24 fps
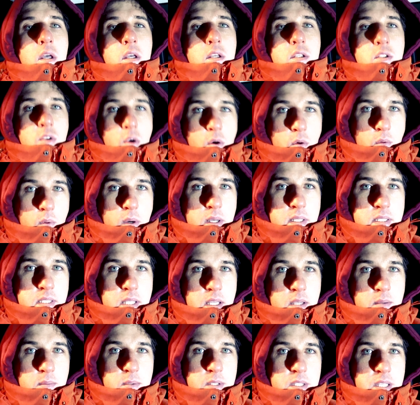So I was
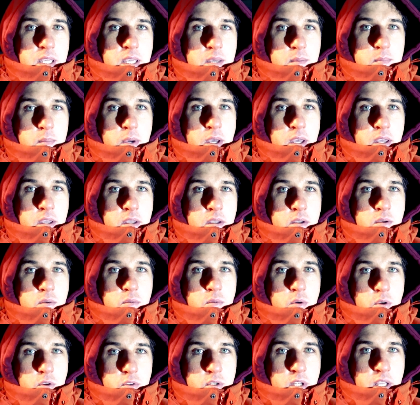able to get my
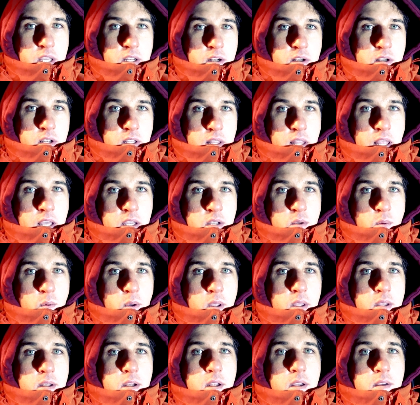rotator aligned
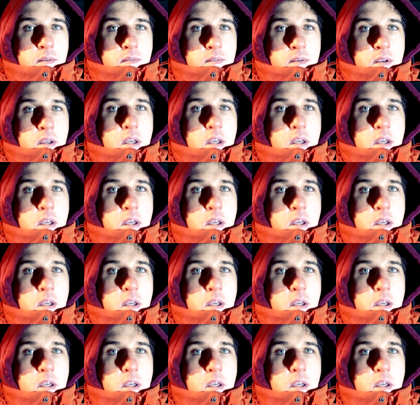well enough